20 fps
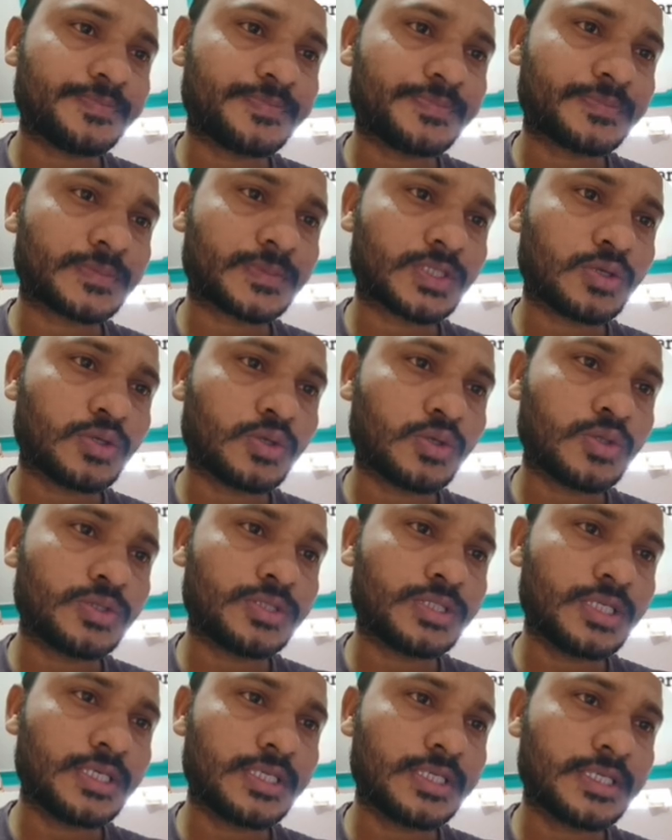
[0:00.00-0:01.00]

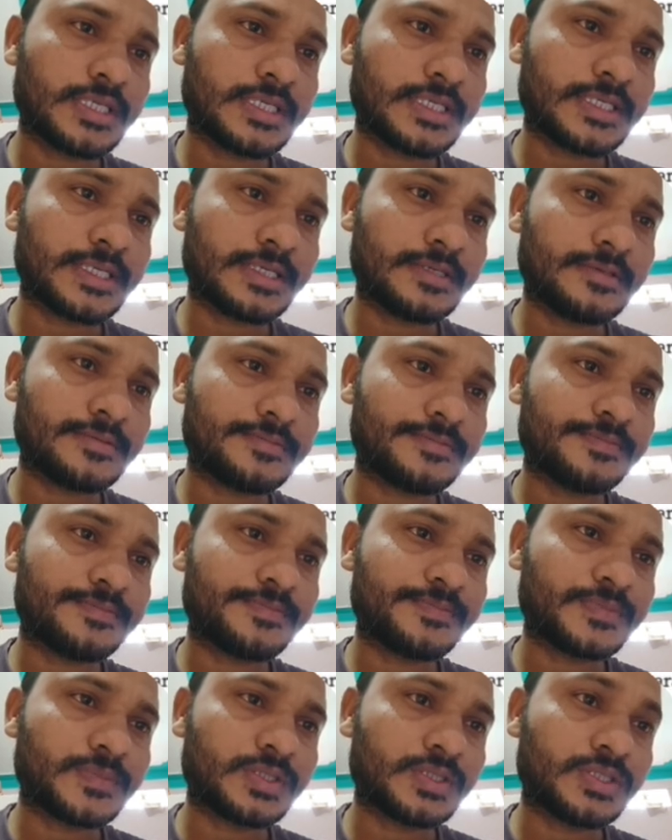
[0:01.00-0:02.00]
closely related
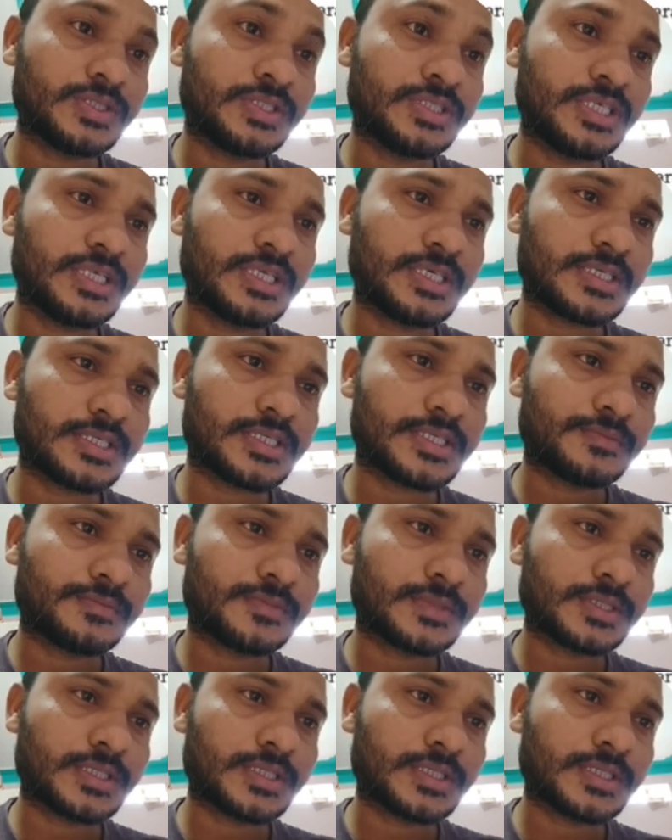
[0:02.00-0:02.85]
genus.